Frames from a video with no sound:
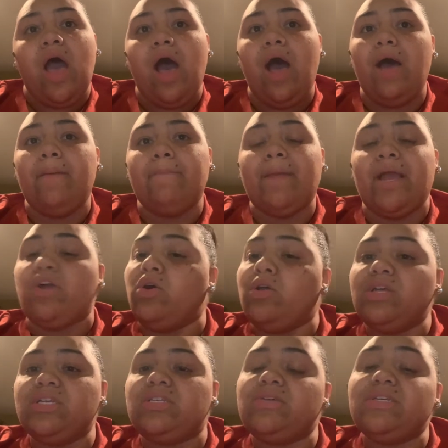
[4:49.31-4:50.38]
My
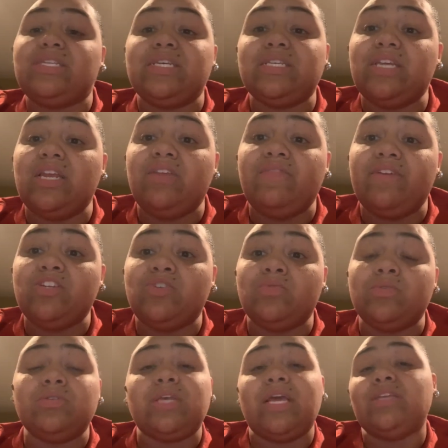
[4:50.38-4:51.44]
goal is to assist
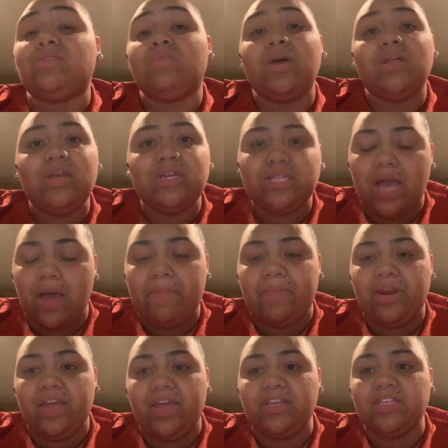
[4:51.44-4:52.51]
individuals as well as
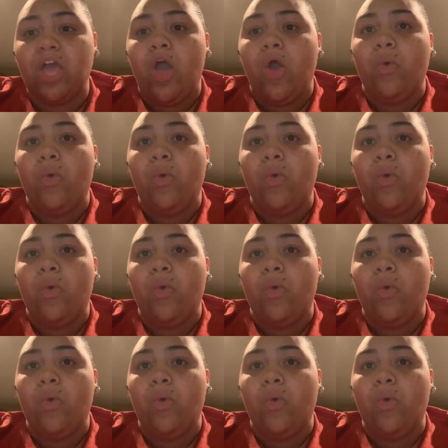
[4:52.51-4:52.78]
companies